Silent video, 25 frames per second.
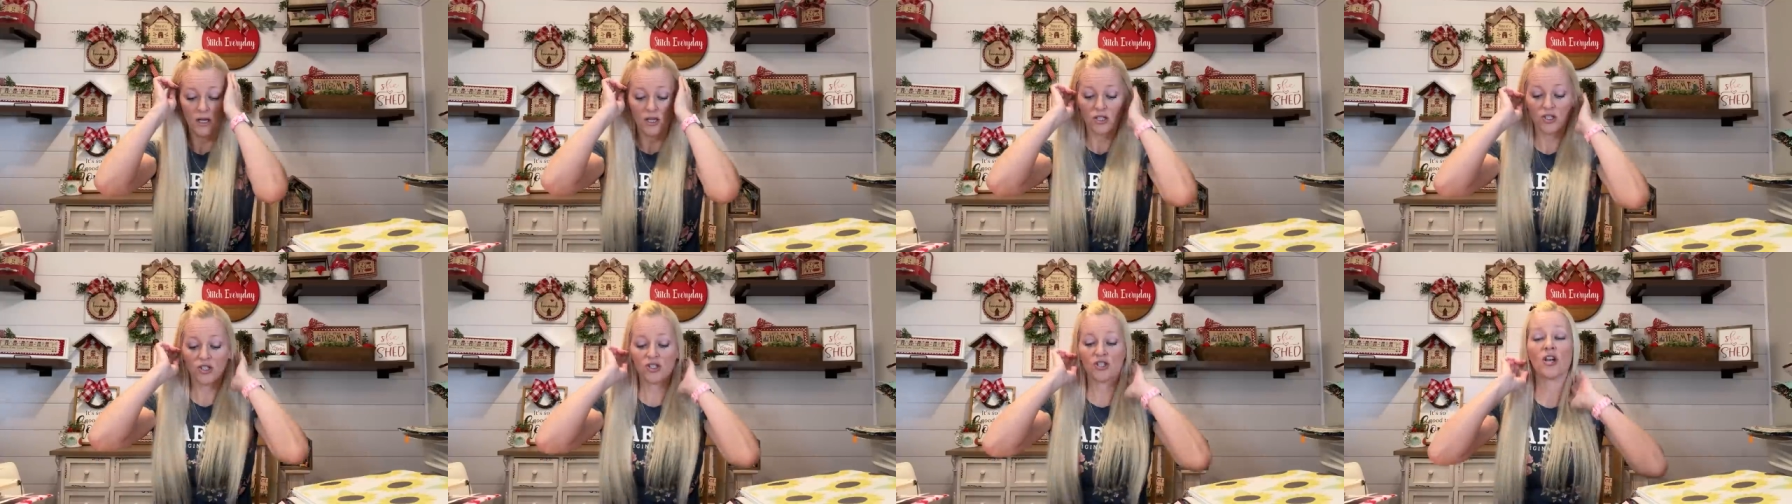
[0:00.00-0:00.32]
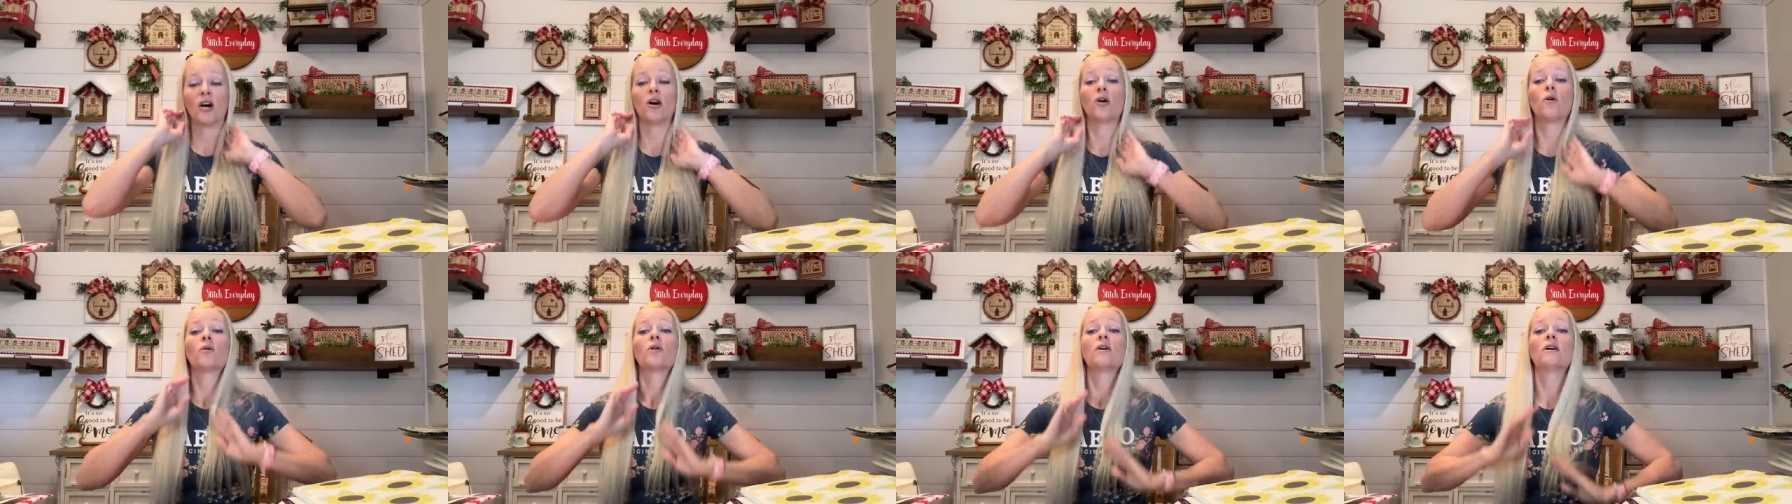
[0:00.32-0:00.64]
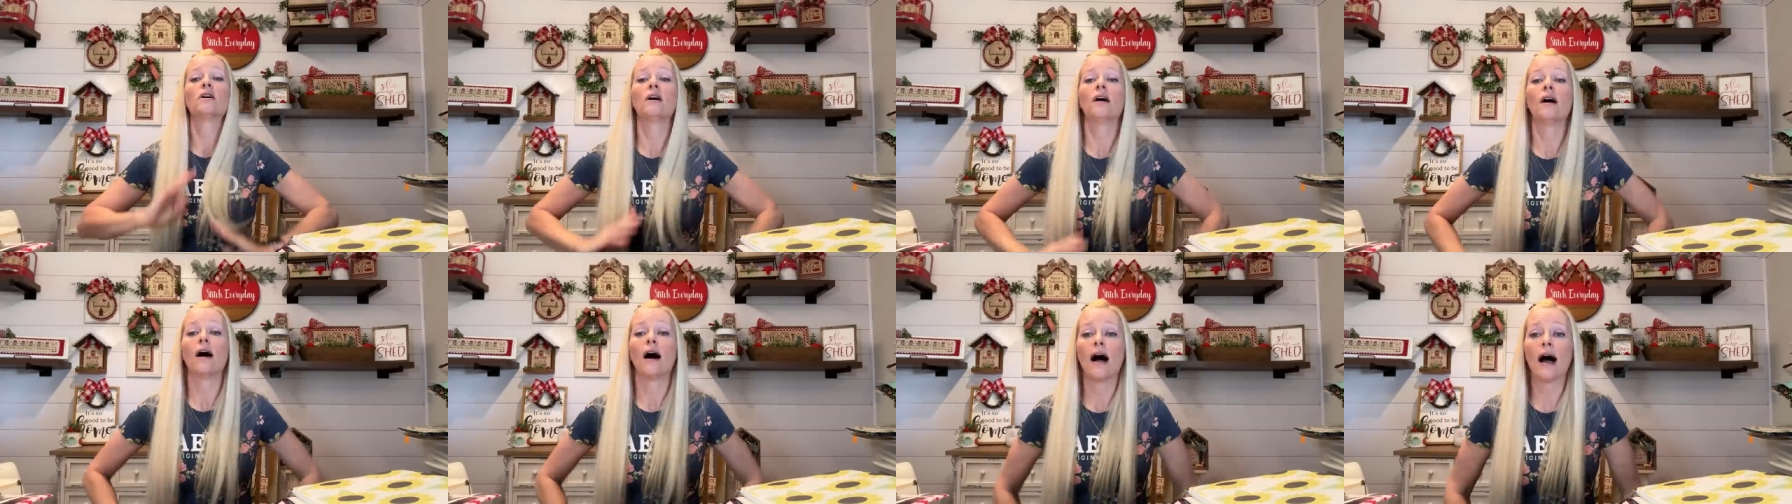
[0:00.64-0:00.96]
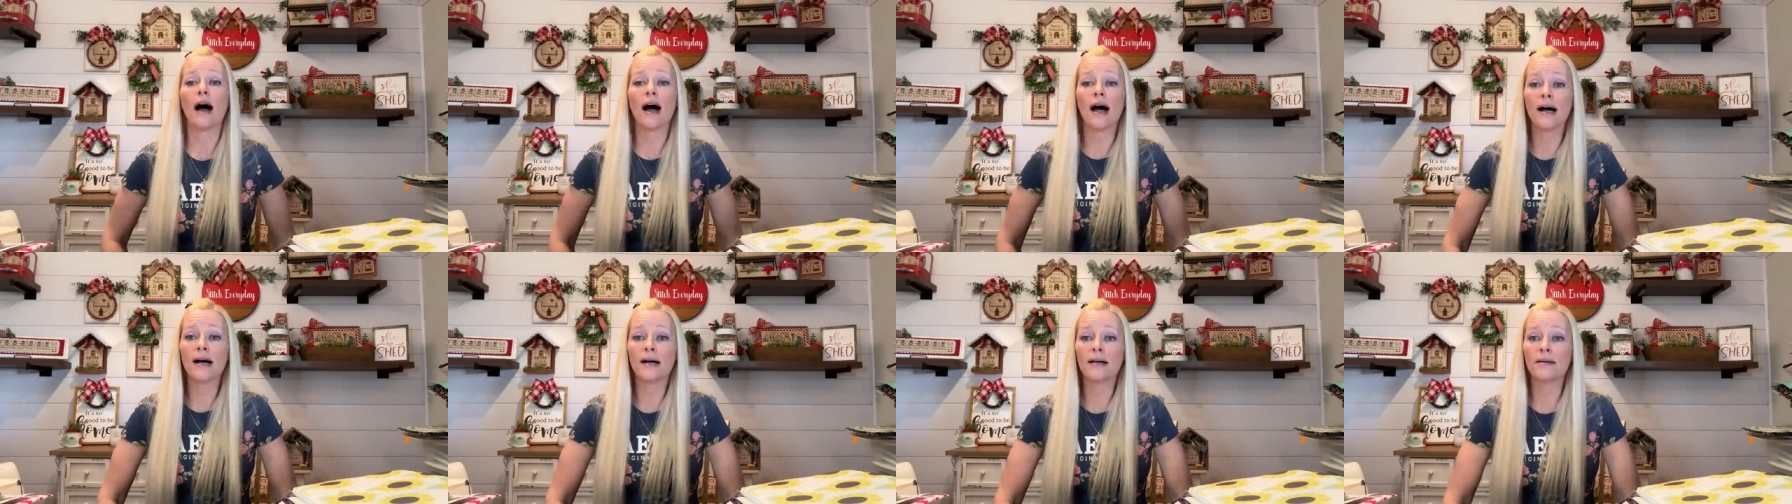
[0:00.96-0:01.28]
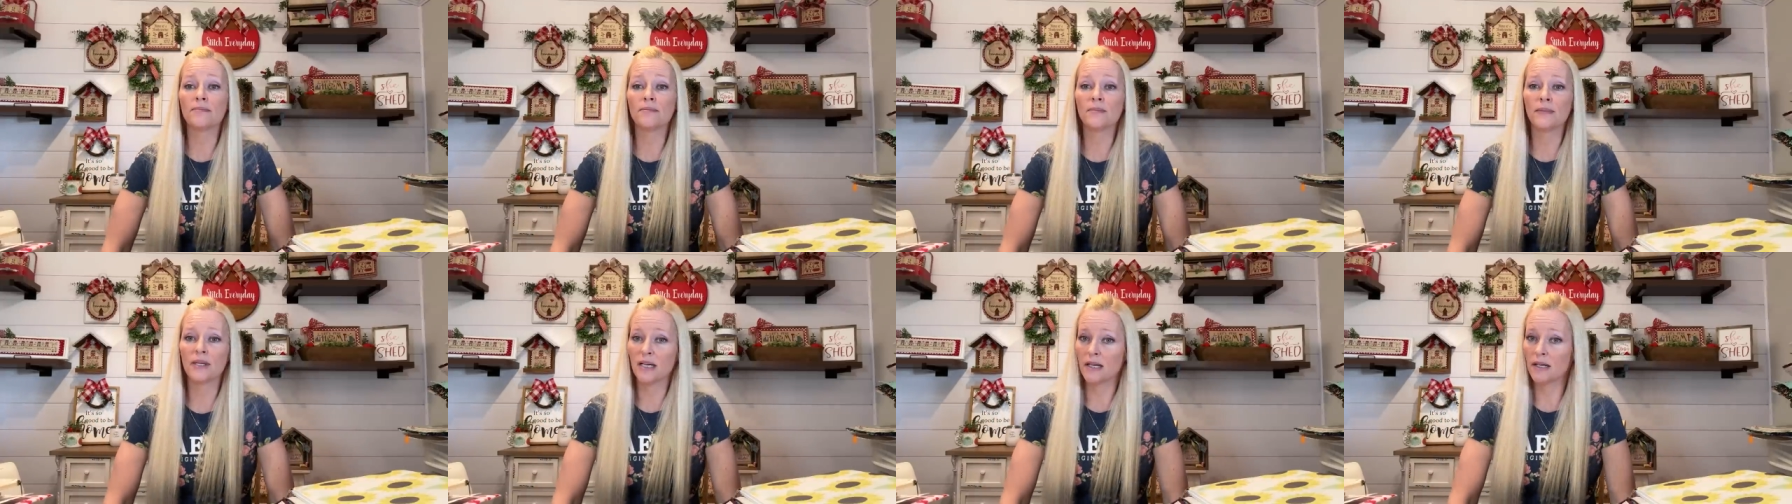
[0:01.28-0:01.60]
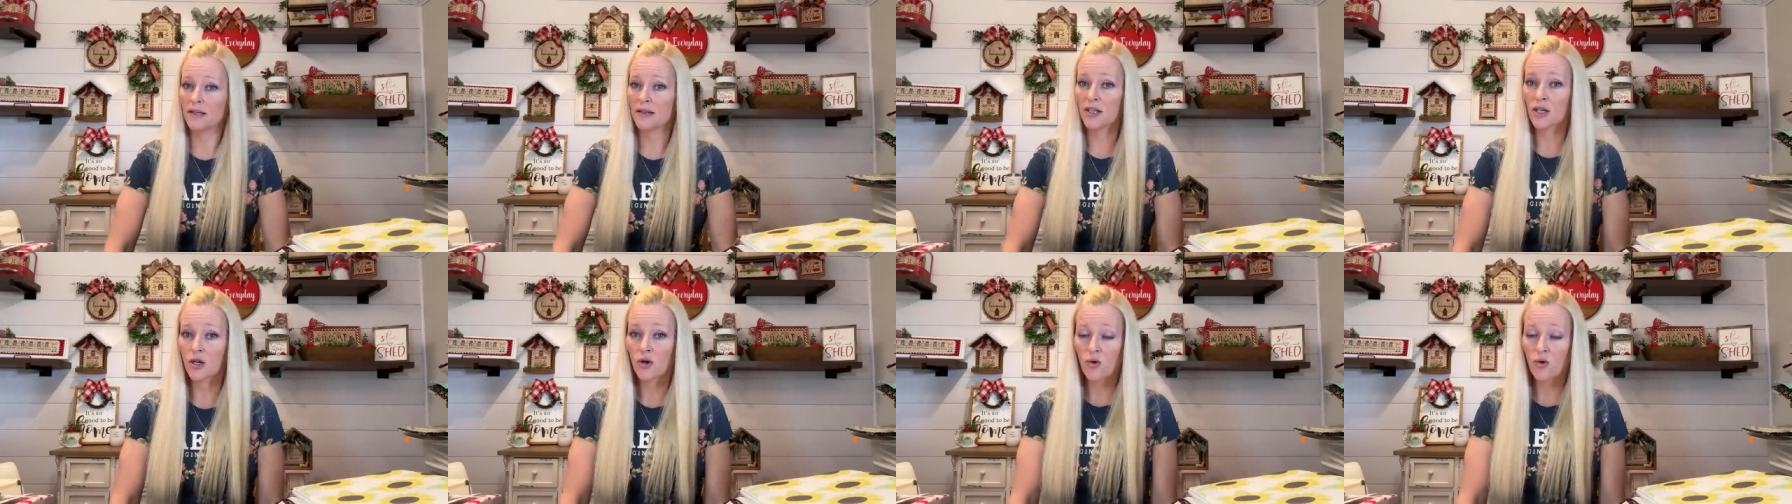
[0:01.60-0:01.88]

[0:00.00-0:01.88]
So, um, the